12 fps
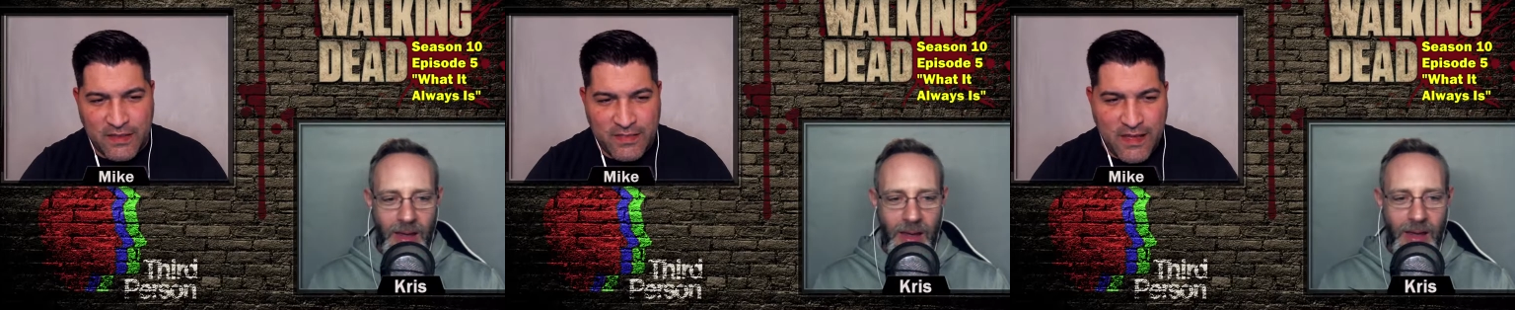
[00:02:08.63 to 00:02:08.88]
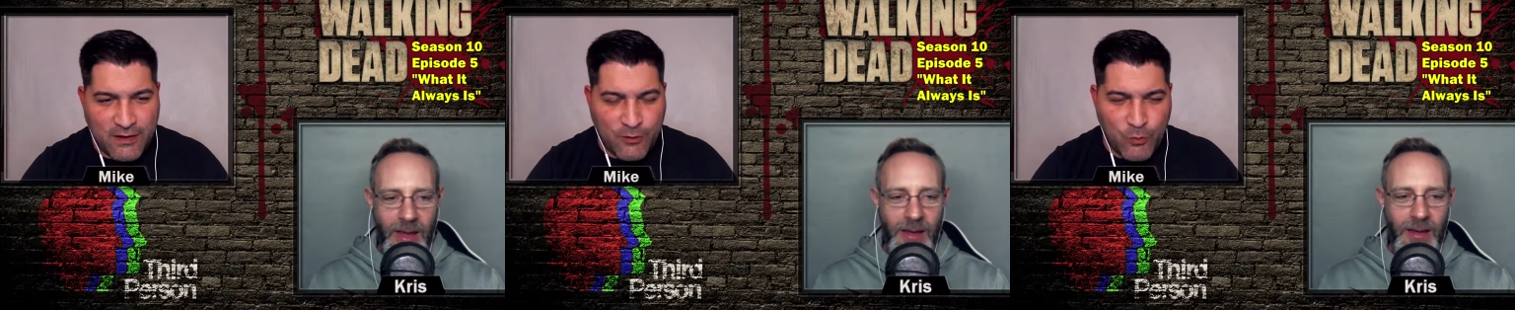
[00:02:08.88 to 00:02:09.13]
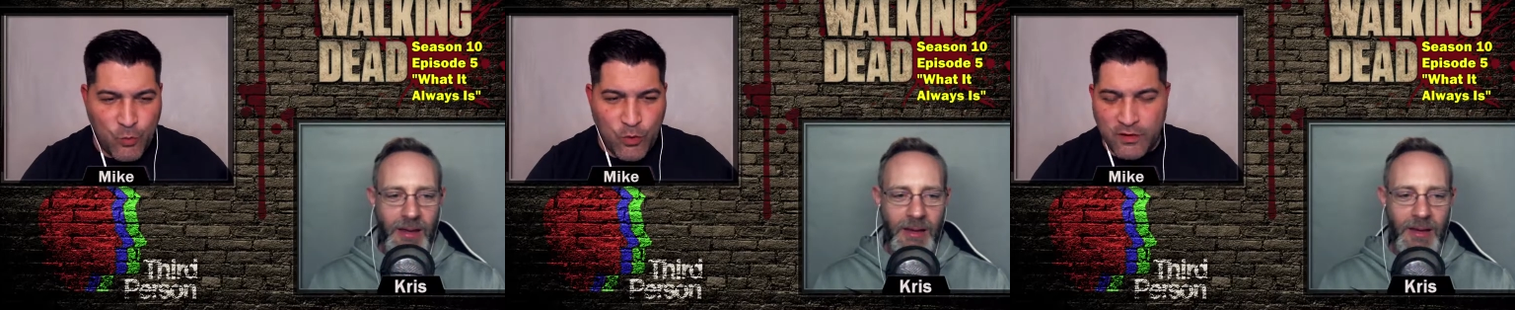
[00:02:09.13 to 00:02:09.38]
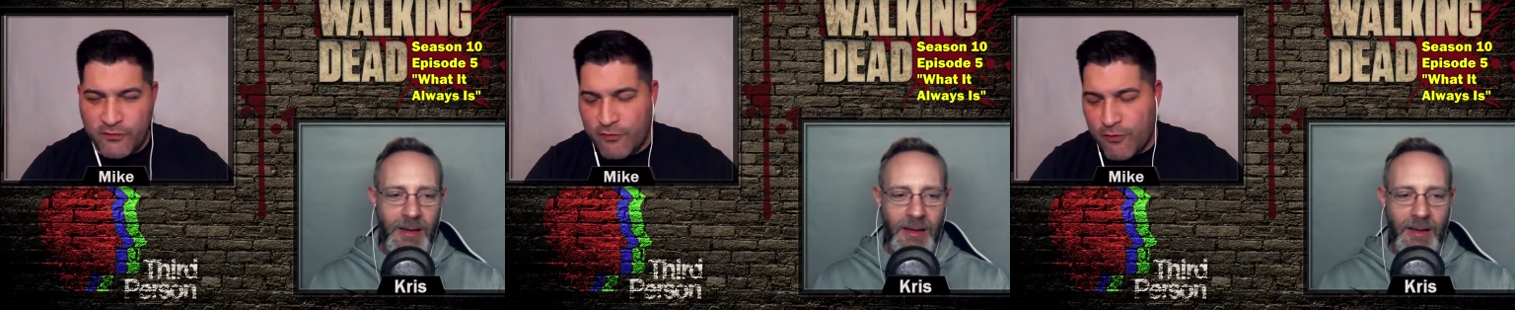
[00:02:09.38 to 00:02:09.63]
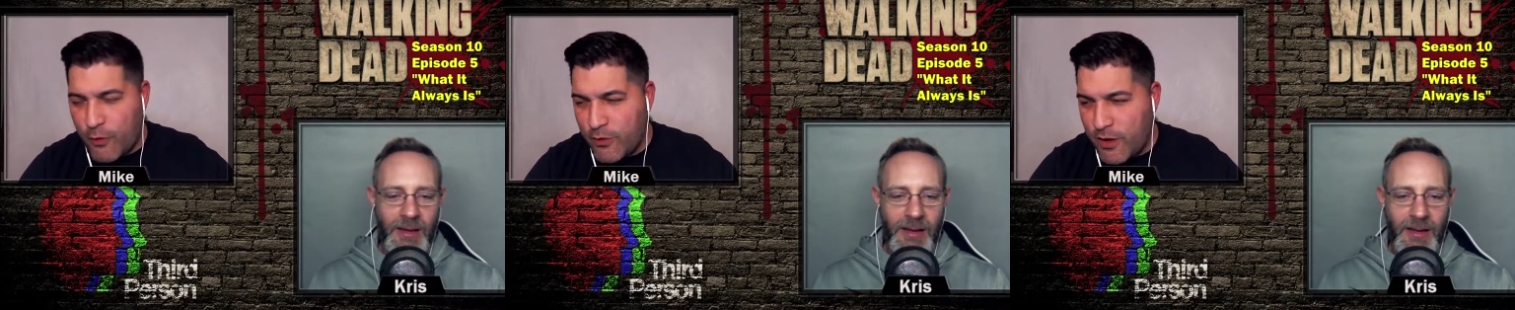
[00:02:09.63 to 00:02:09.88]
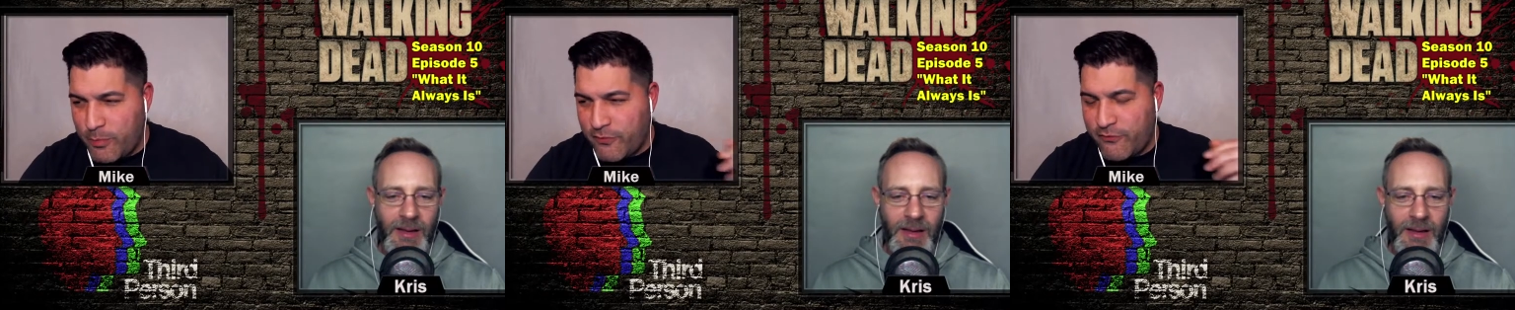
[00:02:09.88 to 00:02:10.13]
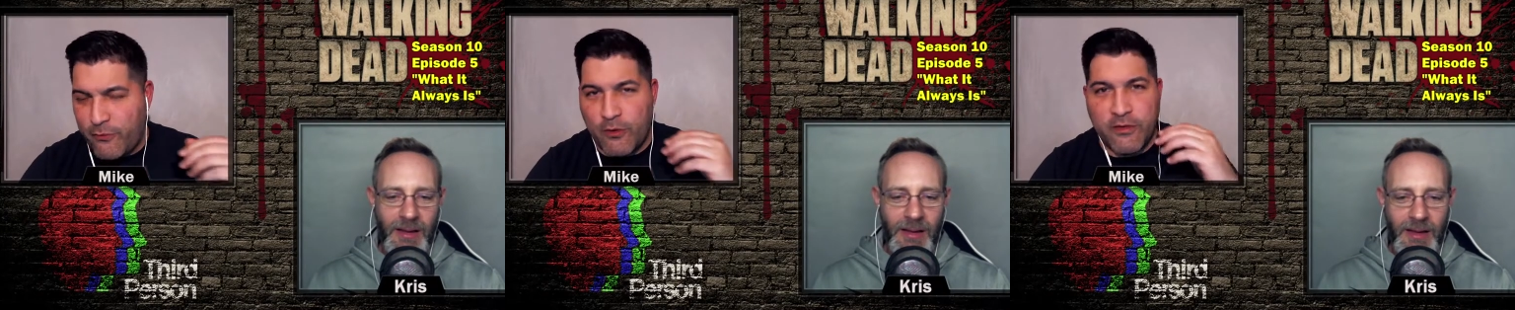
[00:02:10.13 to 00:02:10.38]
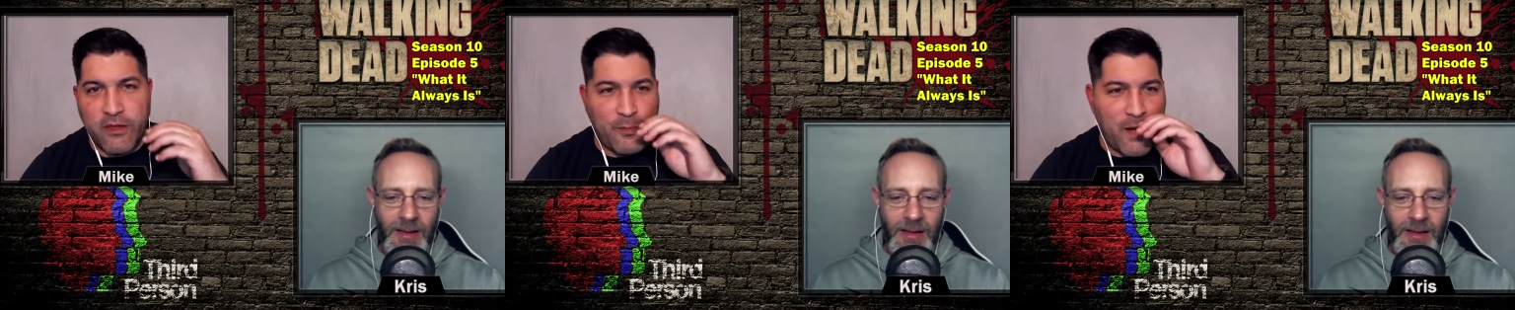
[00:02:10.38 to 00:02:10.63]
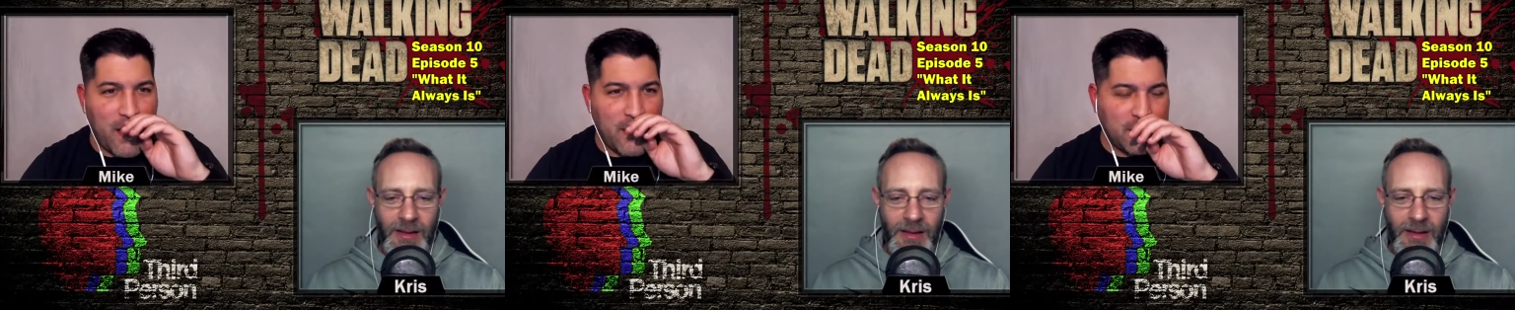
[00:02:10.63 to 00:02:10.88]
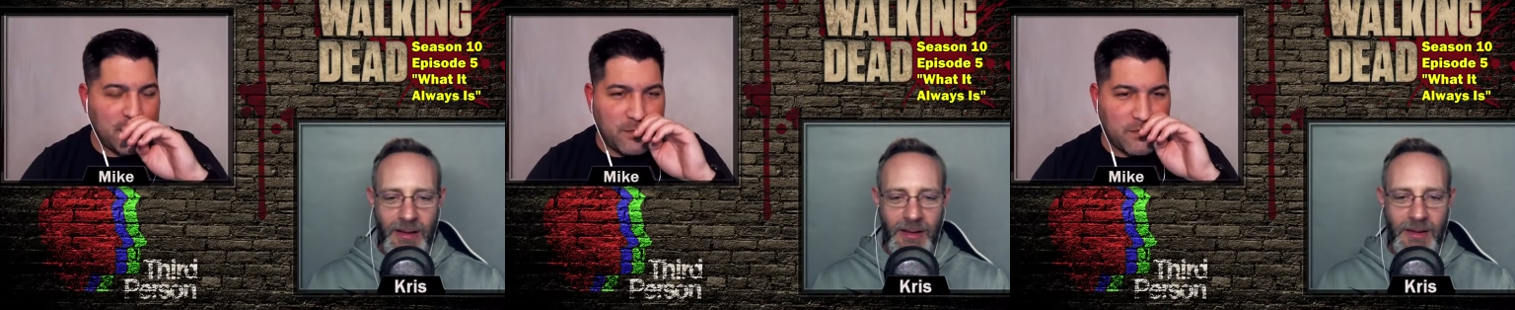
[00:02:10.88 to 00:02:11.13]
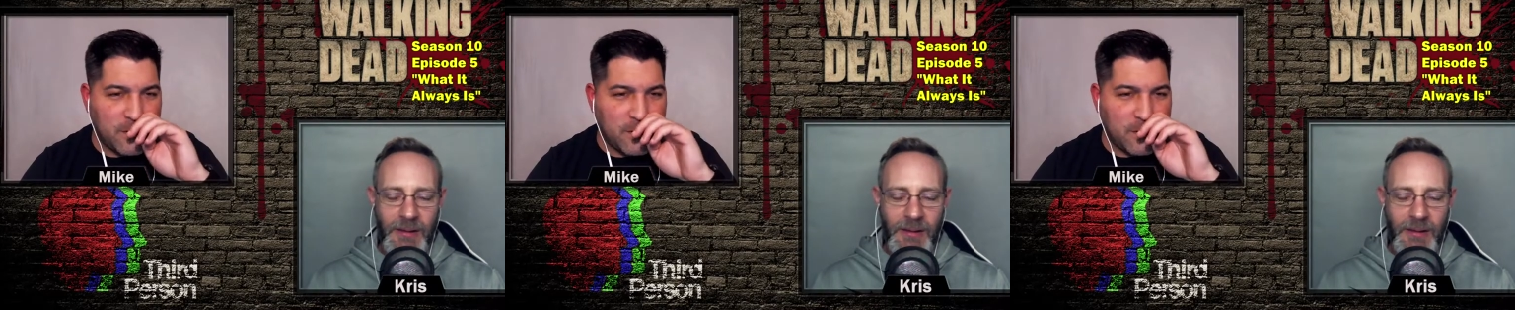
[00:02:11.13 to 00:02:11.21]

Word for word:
Speaker 1: that would have grown up before the apocalypse.